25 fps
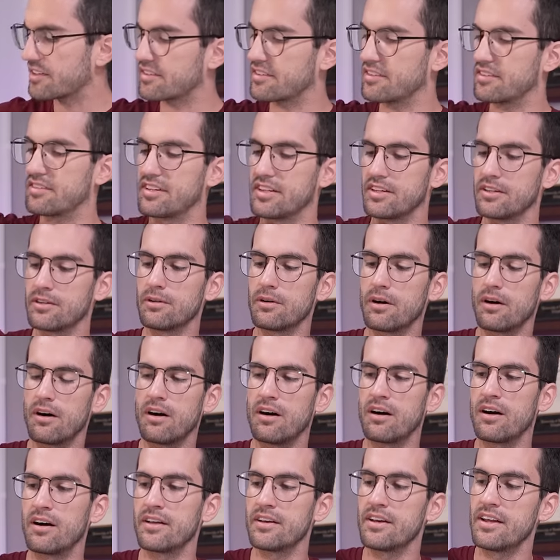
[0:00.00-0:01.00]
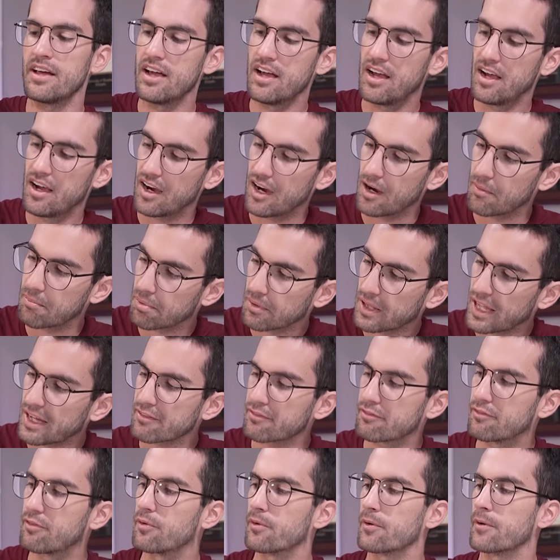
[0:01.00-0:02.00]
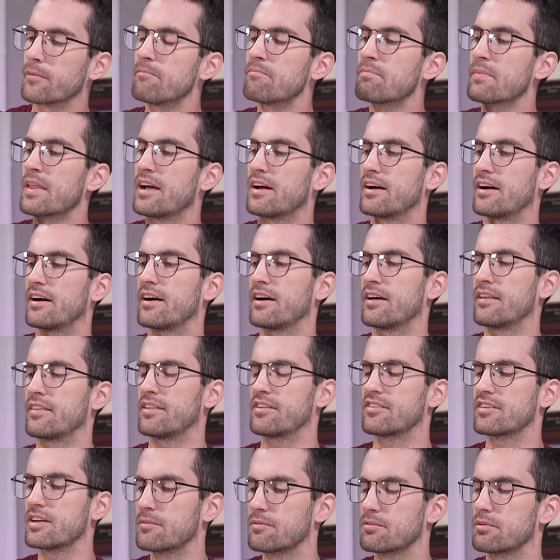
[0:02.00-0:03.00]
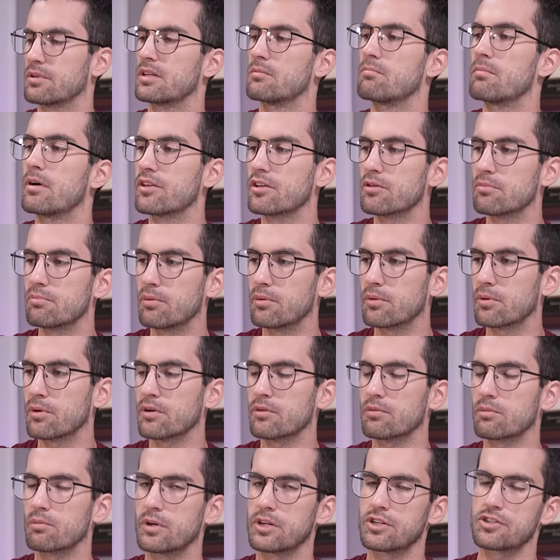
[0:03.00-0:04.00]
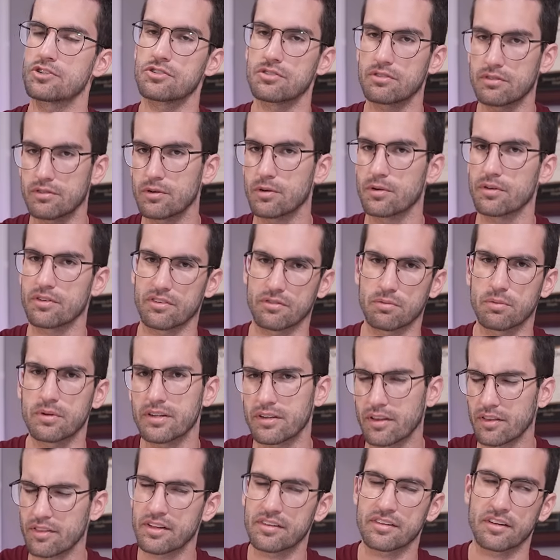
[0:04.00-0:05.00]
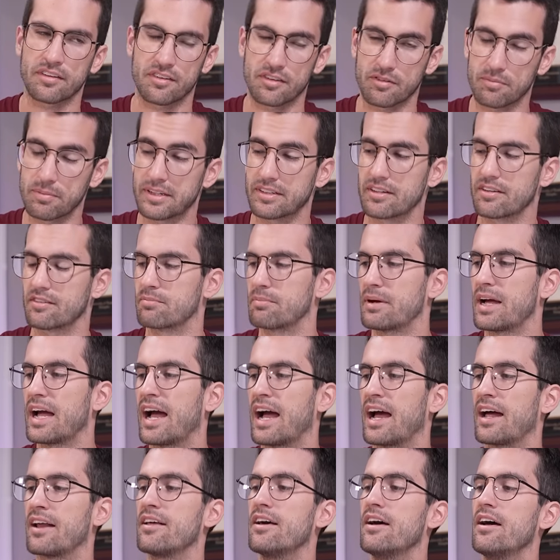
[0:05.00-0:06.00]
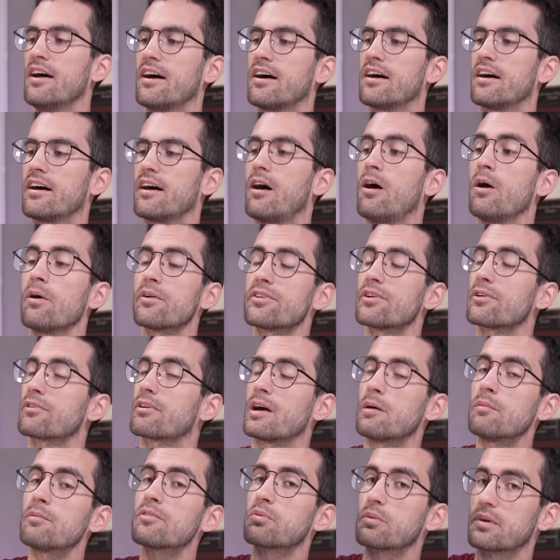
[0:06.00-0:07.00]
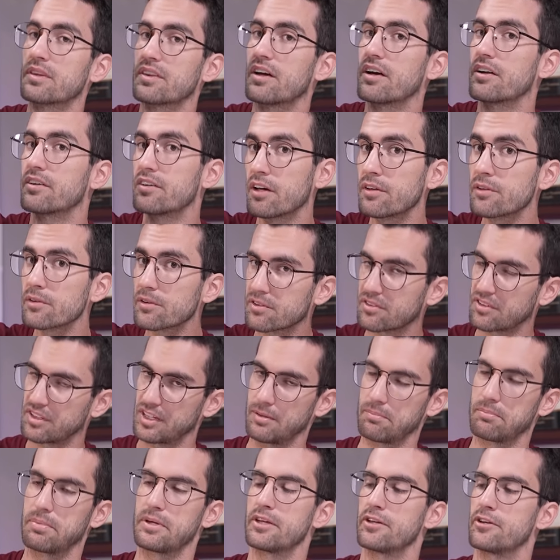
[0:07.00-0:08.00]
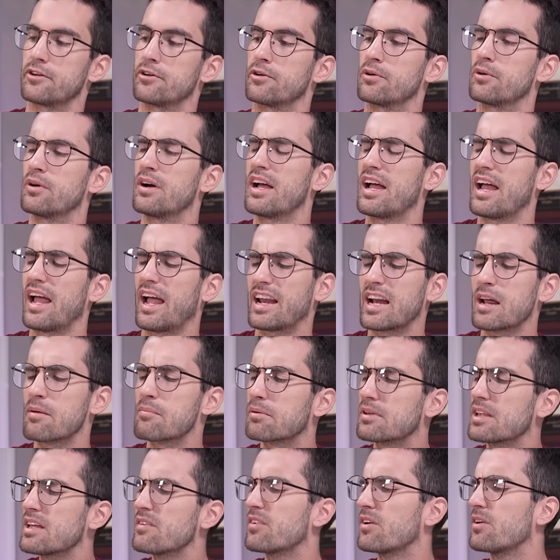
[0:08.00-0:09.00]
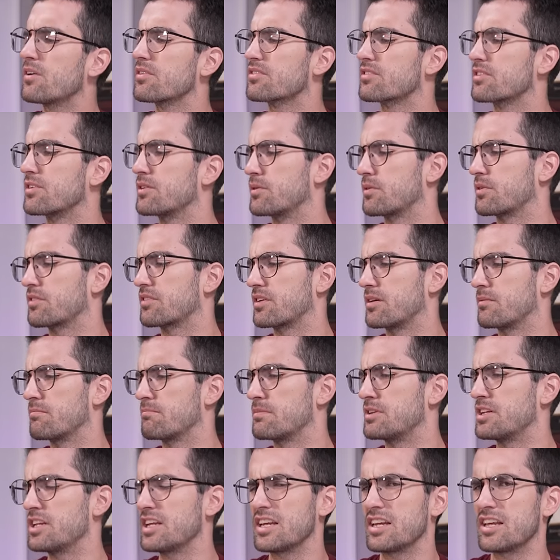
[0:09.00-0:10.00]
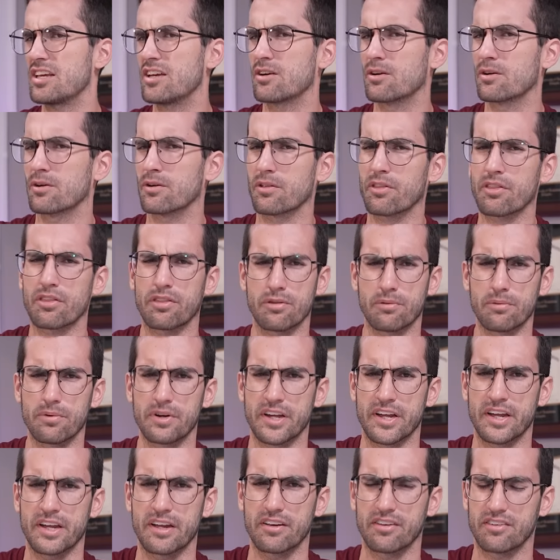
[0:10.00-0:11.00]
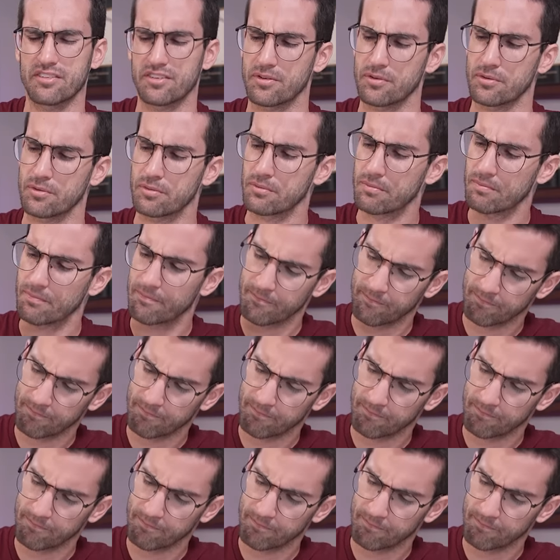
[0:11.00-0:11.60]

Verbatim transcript: decent deal on a platform. This comes with a motherboard, which of course is one of the things I suspect is bad. Also comes with another CPU, and I believe also some DDR3, so